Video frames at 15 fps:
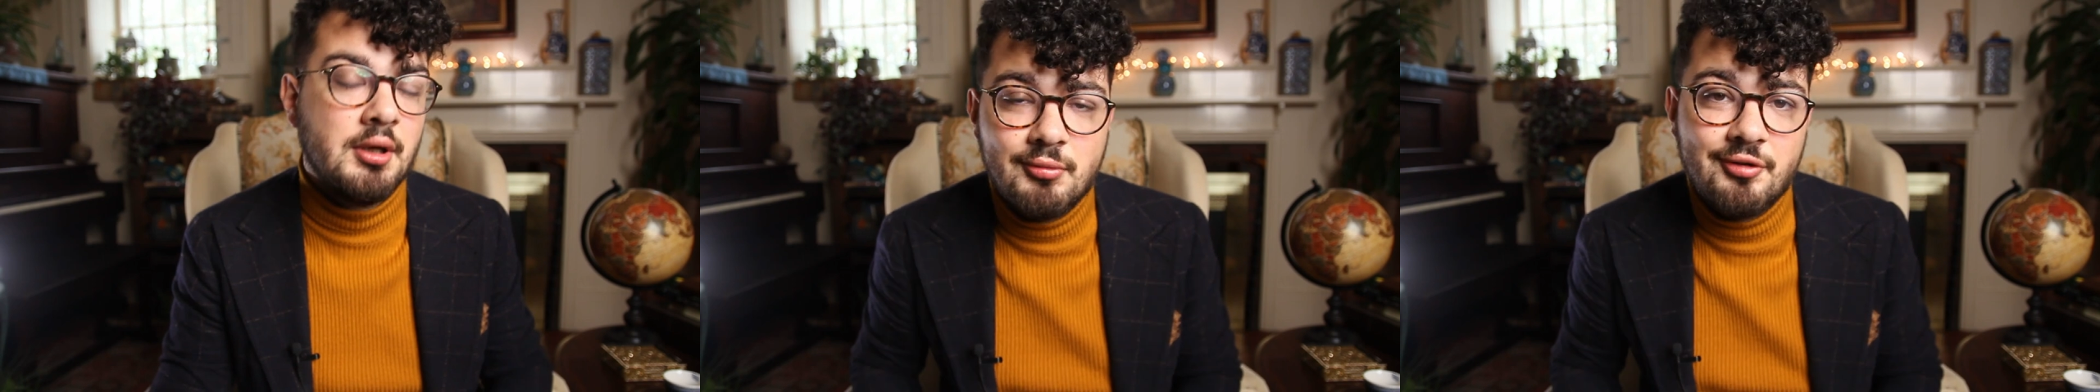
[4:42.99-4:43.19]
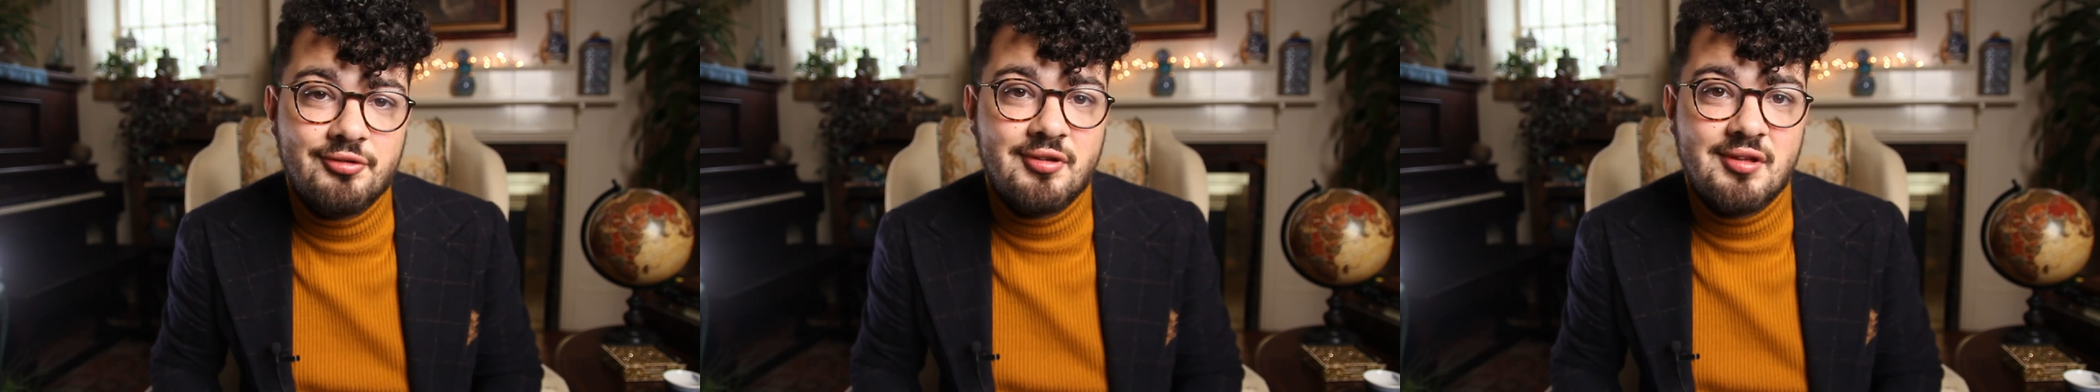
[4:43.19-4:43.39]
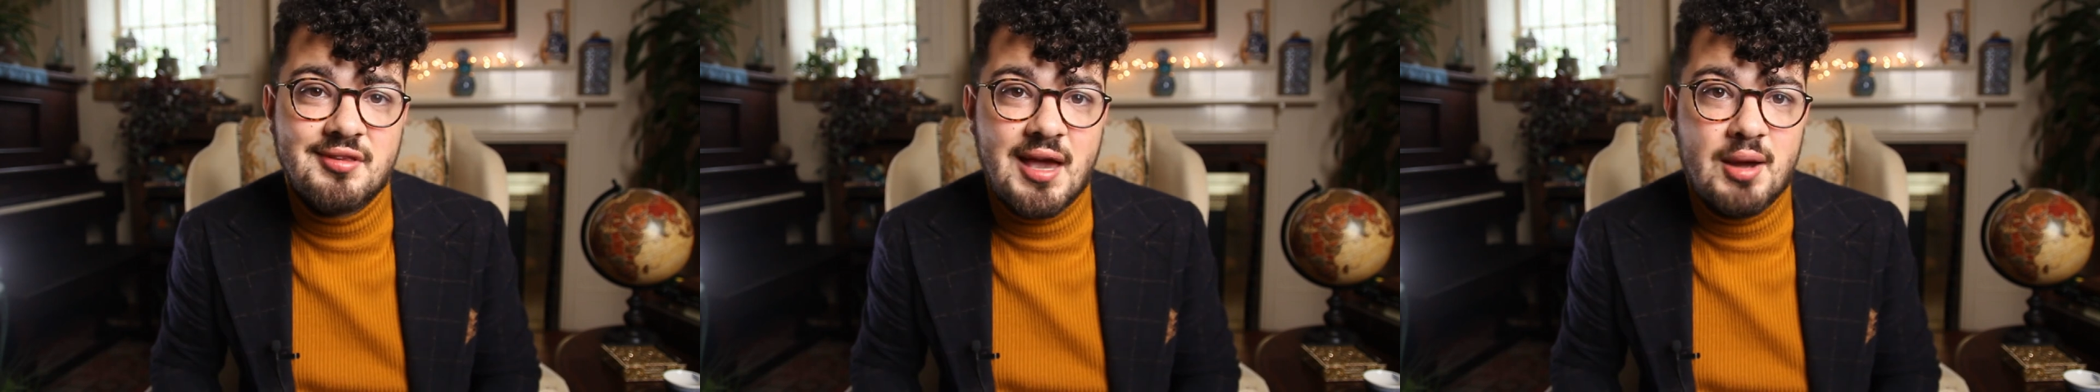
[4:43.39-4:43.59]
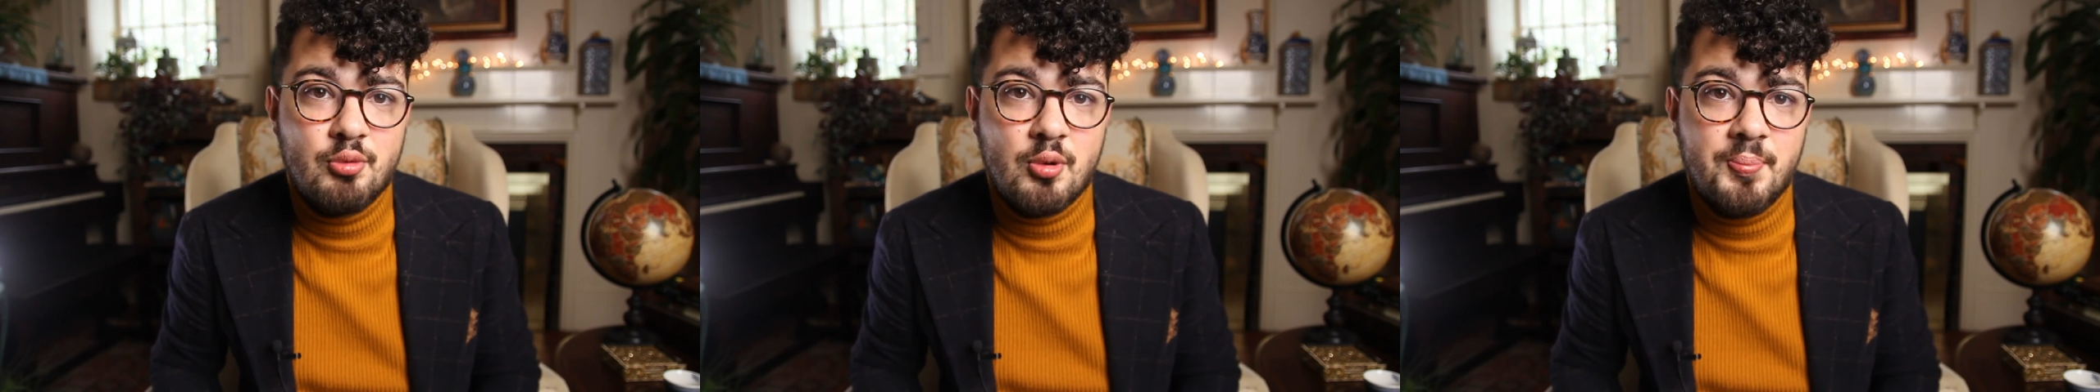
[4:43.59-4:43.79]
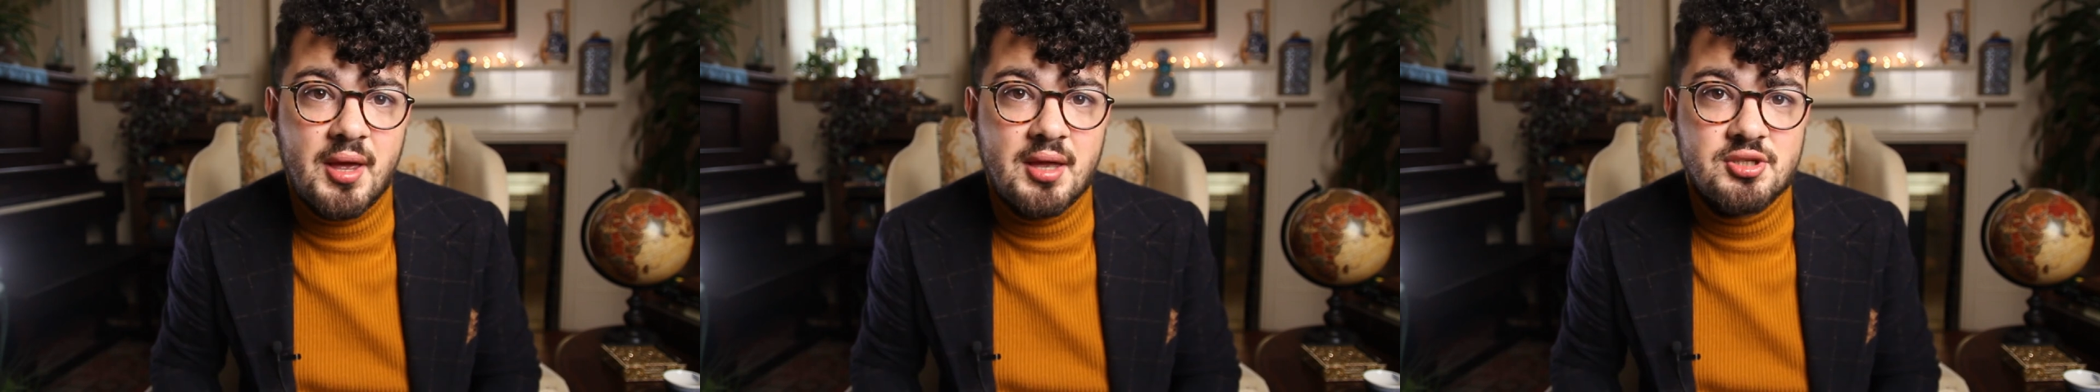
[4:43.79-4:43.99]
Most of the time,
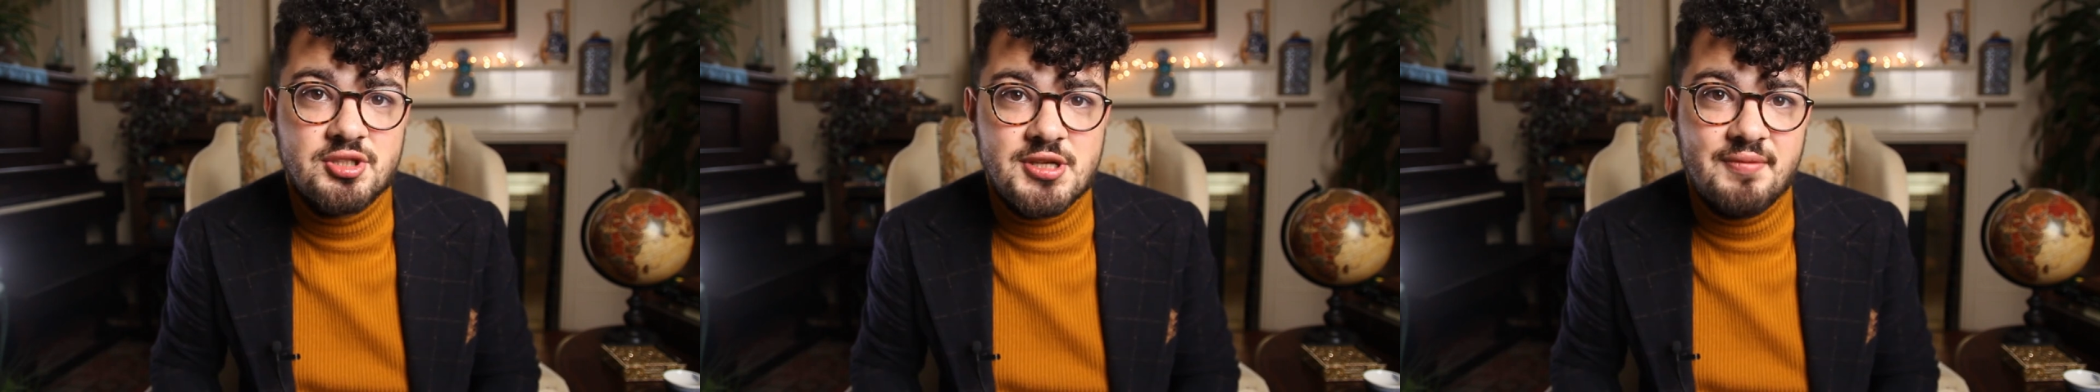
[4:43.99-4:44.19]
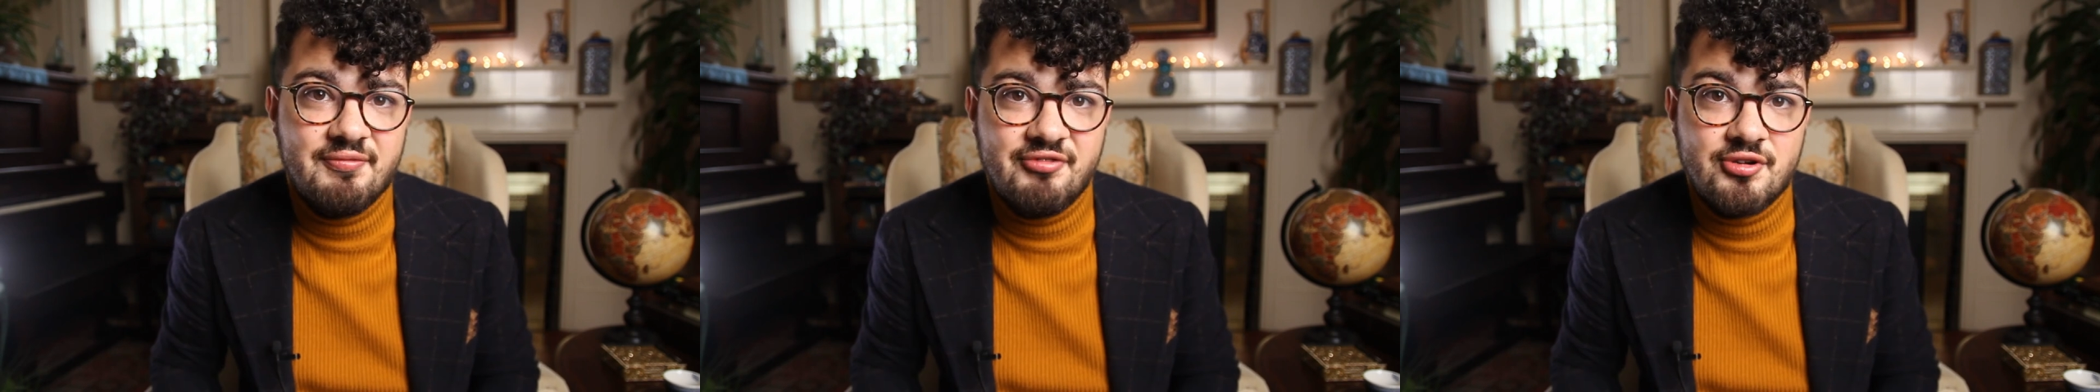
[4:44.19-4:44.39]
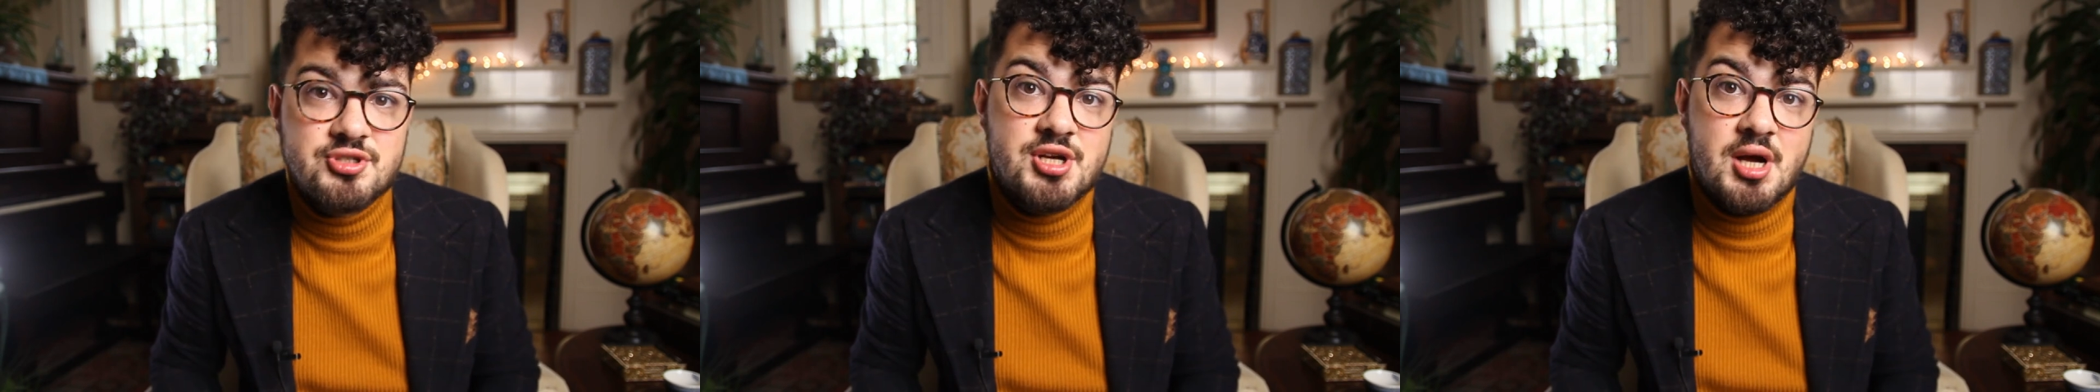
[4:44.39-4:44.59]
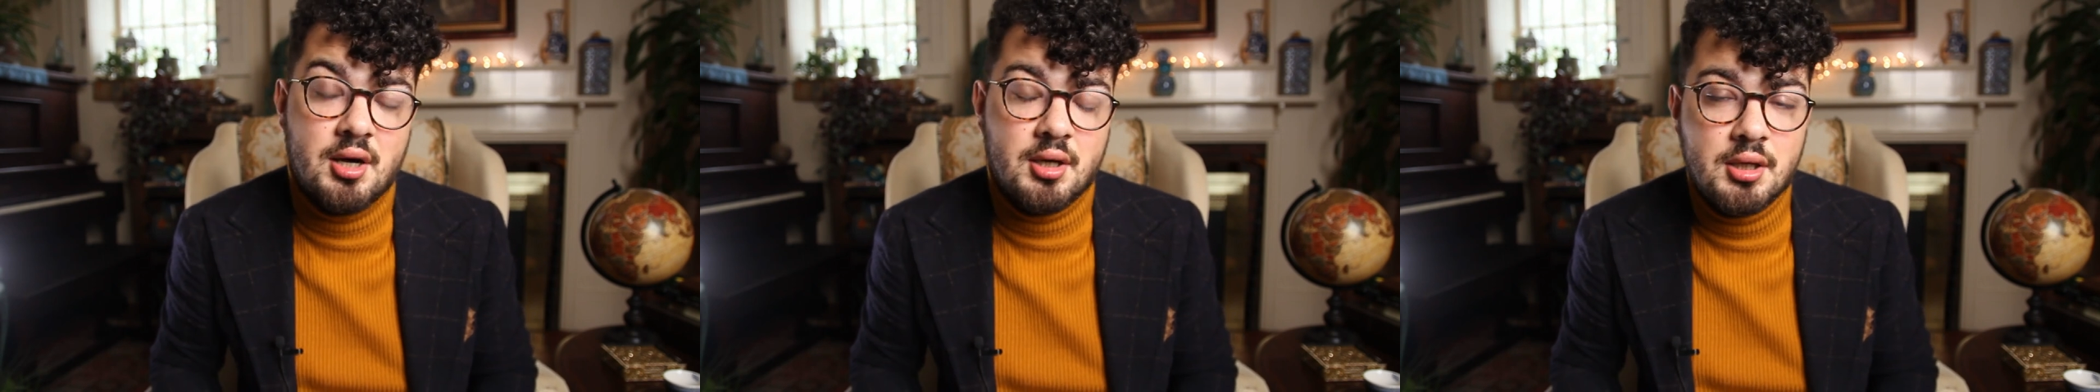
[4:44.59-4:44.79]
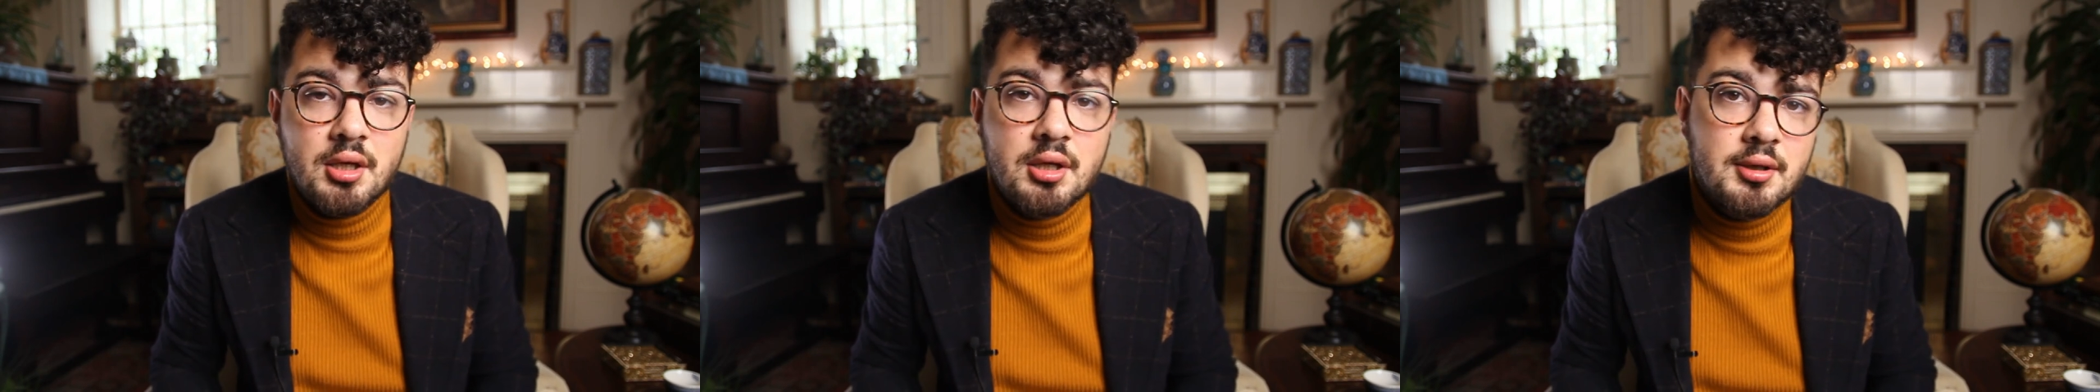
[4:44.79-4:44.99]
we're paying cheap for junk.